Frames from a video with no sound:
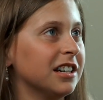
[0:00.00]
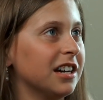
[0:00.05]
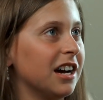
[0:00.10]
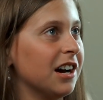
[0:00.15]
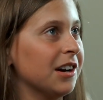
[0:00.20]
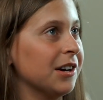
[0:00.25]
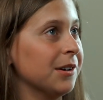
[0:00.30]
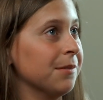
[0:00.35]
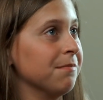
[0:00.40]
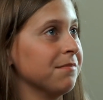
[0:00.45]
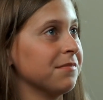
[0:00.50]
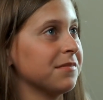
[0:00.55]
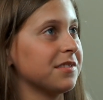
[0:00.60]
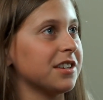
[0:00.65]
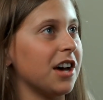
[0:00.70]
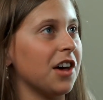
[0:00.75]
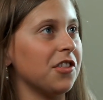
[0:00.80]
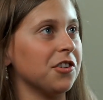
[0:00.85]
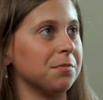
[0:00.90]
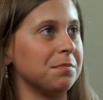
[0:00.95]

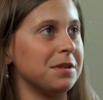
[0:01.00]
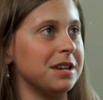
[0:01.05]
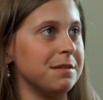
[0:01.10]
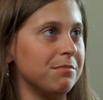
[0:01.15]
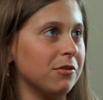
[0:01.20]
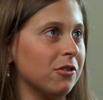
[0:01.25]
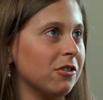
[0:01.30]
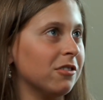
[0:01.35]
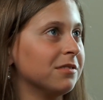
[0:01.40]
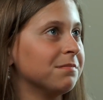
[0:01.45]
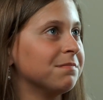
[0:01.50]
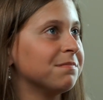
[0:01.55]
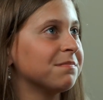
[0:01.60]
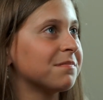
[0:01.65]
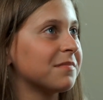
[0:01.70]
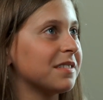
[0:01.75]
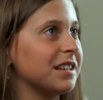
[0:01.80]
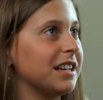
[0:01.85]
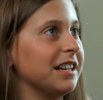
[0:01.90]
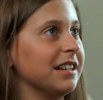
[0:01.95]
to other people
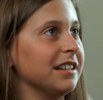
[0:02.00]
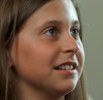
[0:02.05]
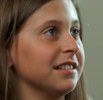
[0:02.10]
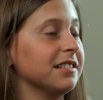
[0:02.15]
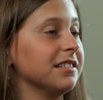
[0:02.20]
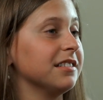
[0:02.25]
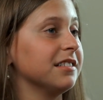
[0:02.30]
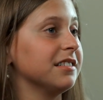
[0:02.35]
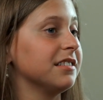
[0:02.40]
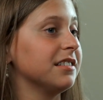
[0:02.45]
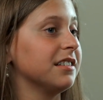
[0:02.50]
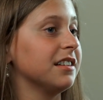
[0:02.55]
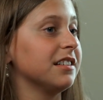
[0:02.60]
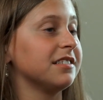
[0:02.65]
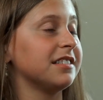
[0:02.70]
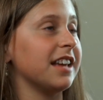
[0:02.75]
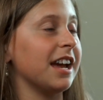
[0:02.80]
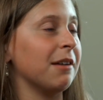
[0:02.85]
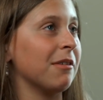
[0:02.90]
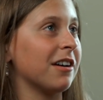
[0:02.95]
and
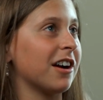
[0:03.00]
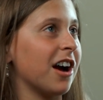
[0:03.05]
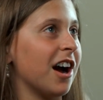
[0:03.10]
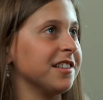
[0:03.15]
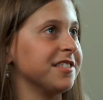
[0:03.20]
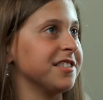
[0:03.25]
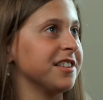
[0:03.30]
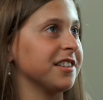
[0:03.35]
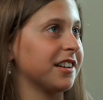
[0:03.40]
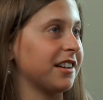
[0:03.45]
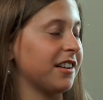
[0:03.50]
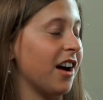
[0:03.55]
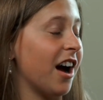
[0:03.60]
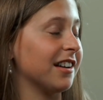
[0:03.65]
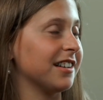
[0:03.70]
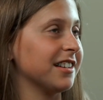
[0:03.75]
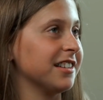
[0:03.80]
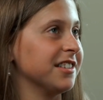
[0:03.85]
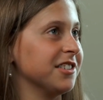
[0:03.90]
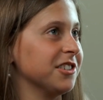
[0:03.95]
say what
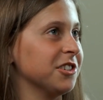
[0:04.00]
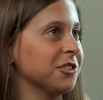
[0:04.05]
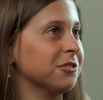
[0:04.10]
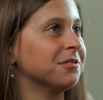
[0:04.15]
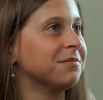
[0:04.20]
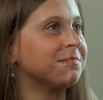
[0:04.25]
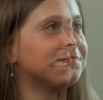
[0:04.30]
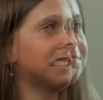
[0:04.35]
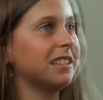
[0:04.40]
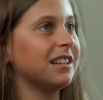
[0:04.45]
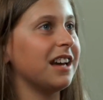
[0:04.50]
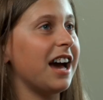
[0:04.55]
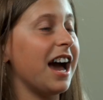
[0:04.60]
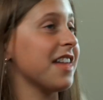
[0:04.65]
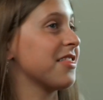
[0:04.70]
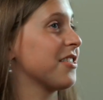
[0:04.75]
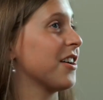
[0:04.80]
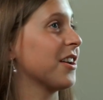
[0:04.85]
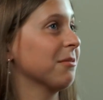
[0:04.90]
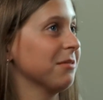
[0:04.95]
God can do.
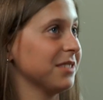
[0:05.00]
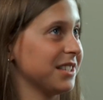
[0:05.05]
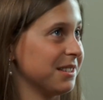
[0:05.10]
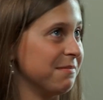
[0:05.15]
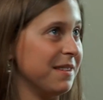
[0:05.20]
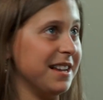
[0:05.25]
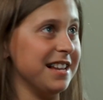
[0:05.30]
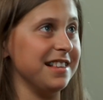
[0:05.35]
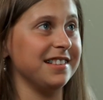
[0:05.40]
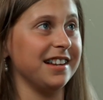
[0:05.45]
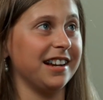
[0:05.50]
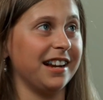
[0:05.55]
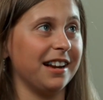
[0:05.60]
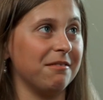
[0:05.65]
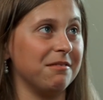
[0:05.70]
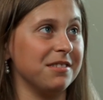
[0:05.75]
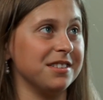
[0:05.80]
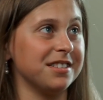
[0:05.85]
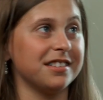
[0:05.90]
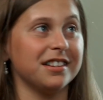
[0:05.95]
I thought it was amazing.
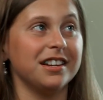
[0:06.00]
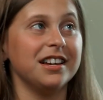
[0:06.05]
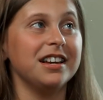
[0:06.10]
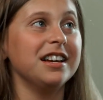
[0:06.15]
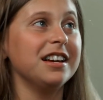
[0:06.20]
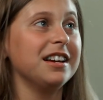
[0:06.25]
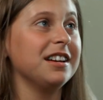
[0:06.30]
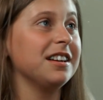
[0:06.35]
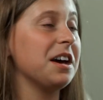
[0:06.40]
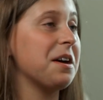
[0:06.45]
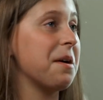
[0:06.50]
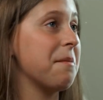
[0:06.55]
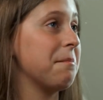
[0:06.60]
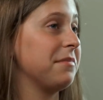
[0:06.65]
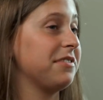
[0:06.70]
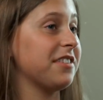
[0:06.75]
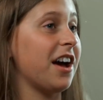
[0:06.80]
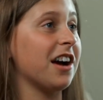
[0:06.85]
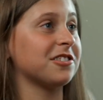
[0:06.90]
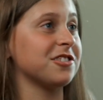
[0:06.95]

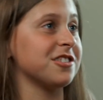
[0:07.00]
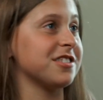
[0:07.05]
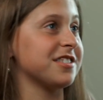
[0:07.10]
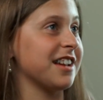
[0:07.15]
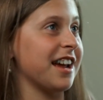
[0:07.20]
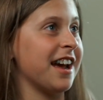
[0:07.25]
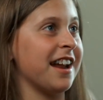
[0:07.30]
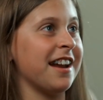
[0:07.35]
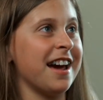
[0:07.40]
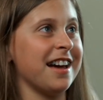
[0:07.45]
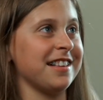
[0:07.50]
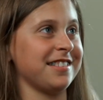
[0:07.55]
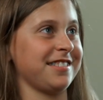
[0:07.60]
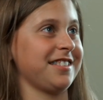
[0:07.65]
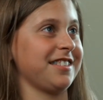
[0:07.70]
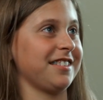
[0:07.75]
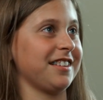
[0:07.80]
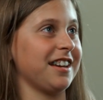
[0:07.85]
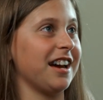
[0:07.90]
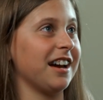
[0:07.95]
Dr. Stan
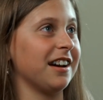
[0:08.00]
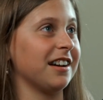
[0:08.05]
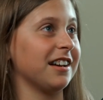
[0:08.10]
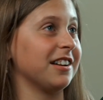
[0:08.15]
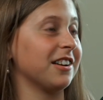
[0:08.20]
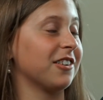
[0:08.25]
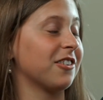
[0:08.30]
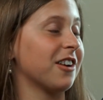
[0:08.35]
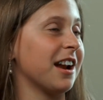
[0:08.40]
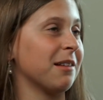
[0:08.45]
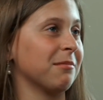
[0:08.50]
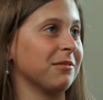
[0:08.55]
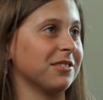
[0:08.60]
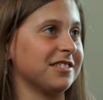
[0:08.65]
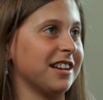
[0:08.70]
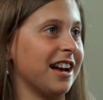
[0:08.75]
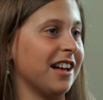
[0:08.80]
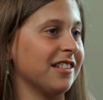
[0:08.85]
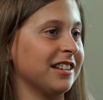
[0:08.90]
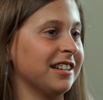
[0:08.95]
has an incredible
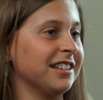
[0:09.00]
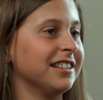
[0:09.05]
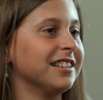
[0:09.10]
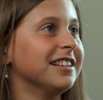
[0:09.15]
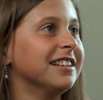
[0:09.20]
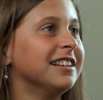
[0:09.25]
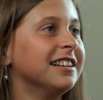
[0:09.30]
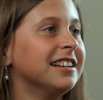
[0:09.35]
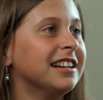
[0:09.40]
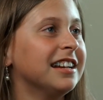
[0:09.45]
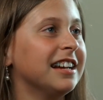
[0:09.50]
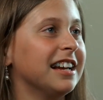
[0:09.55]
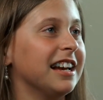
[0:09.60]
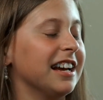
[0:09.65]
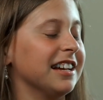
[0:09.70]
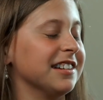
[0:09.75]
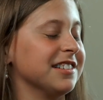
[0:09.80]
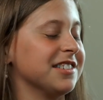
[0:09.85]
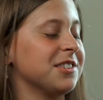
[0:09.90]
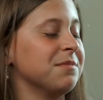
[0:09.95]
talent
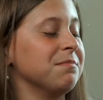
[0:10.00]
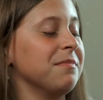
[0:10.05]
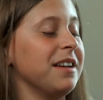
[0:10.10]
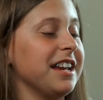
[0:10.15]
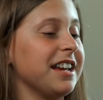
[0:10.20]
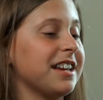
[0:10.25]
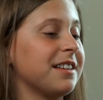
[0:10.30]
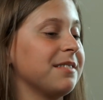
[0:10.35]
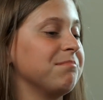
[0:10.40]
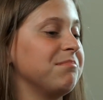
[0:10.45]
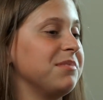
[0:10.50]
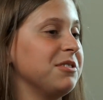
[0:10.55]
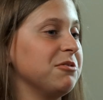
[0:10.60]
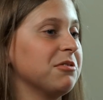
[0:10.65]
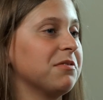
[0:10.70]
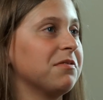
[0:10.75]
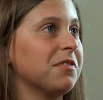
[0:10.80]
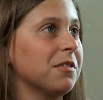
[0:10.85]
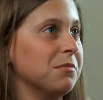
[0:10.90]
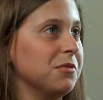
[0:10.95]
to make
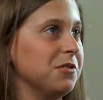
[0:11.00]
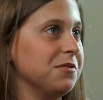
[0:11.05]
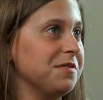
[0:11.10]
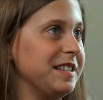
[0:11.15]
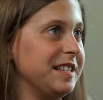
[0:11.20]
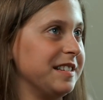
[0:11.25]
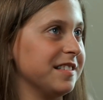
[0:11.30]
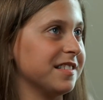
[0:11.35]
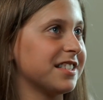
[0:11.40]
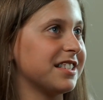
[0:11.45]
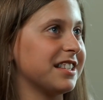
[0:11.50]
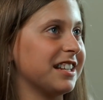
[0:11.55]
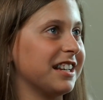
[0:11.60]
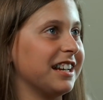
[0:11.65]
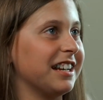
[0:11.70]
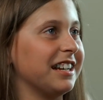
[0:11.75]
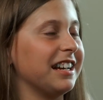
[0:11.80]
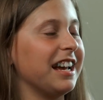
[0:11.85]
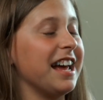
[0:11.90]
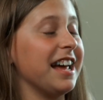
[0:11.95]
beautiful movies,
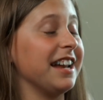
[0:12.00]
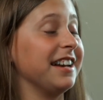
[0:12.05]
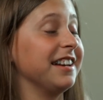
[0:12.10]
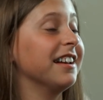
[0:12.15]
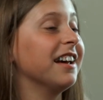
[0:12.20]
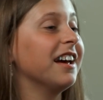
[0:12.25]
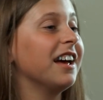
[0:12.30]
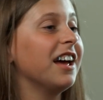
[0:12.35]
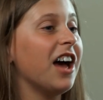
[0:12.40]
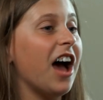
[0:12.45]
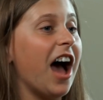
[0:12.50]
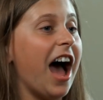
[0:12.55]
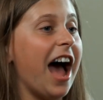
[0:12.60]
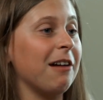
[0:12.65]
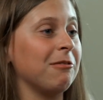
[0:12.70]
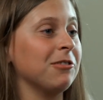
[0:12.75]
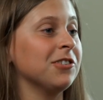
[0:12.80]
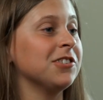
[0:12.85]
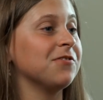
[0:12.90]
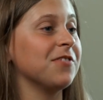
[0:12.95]
and
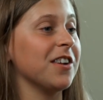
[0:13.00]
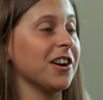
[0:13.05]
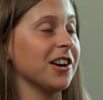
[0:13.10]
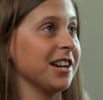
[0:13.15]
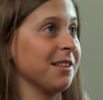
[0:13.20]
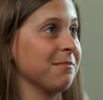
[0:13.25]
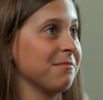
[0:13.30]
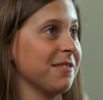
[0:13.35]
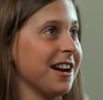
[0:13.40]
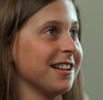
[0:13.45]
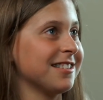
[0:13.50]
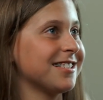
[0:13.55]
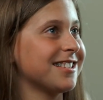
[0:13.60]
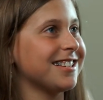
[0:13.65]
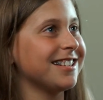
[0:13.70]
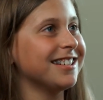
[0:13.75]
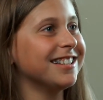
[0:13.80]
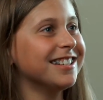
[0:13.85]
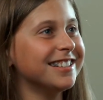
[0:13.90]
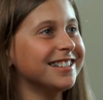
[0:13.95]
I was very impressed.